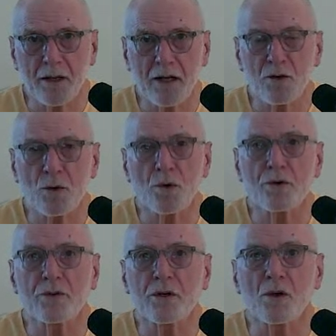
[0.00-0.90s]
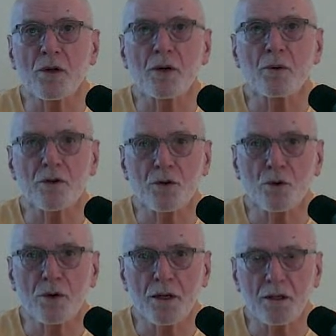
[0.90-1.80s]
and told us that, oh, they weren't so
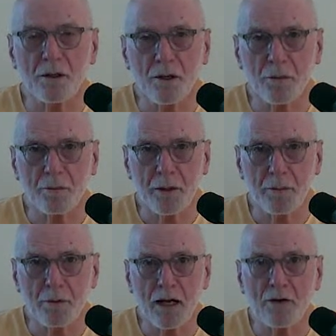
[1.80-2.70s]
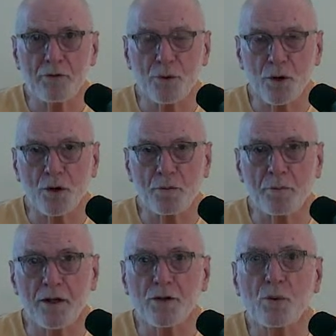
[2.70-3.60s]
great people after all.
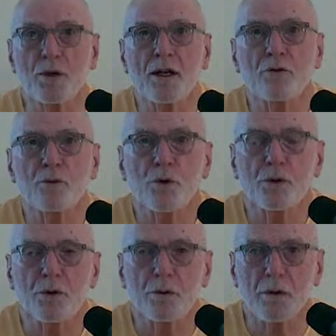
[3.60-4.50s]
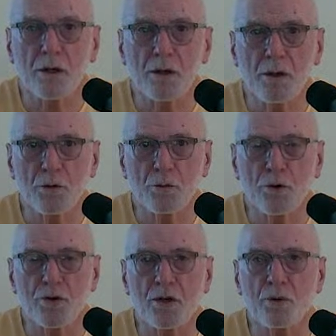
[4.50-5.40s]
And so we're left with
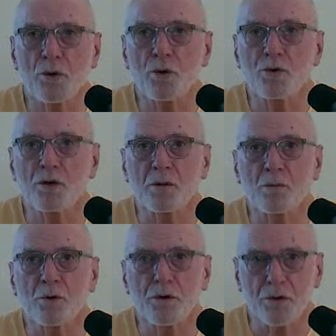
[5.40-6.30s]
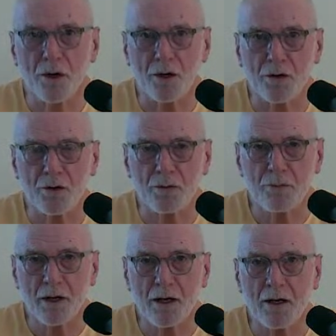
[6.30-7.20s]
sports heroes and movie stars
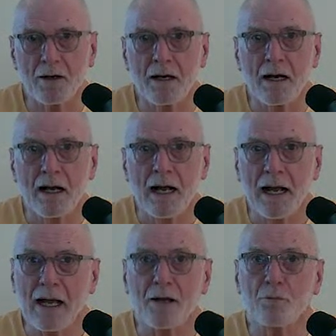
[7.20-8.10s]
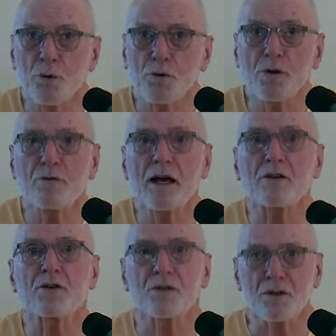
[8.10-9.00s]
and movie
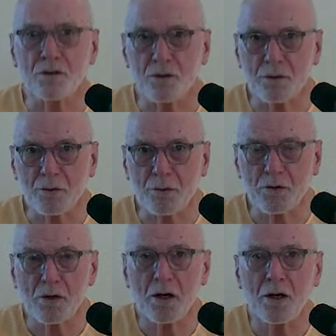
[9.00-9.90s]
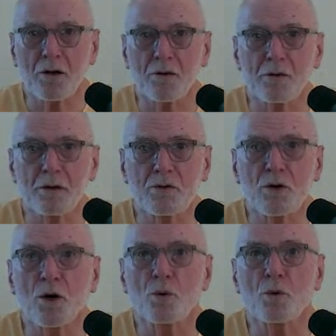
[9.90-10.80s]
fantasies,
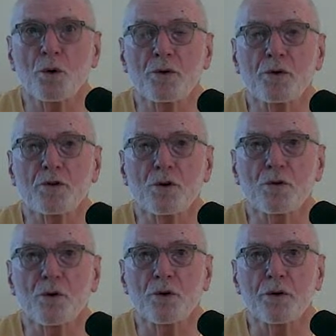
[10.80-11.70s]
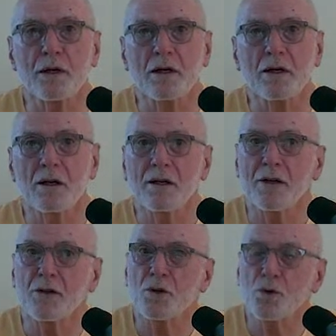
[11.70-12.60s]
Star Wars and so forth.
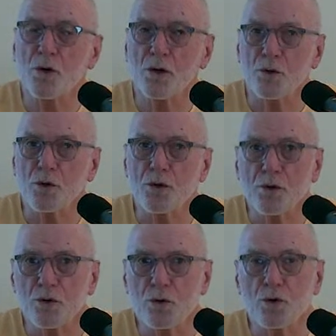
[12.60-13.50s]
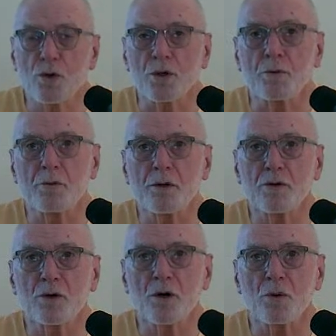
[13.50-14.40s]
Not that those aren't good, those are good,
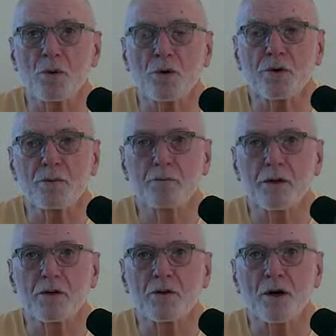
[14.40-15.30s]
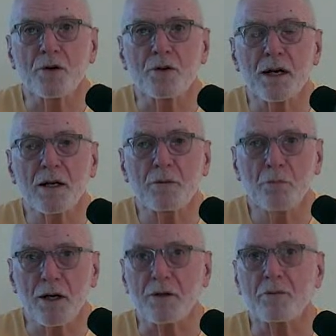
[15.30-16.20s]
Star Wars and Star Trek,
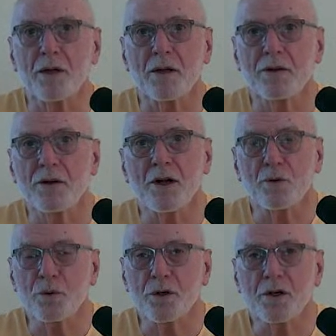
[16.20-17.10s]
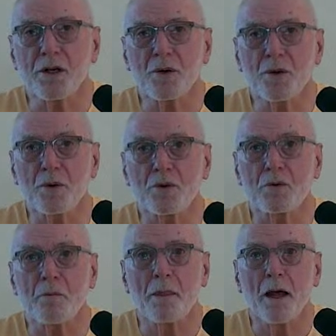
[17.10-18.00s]
but they're not real heroes
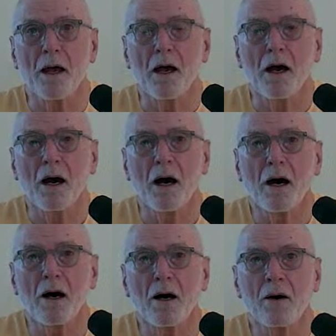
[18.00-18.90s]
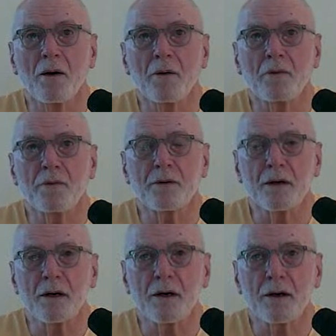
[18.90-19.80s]

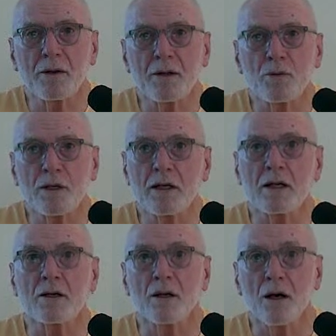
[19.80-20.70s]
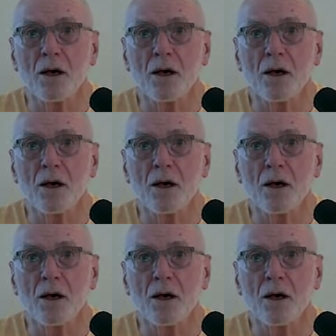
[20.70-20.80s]
that we can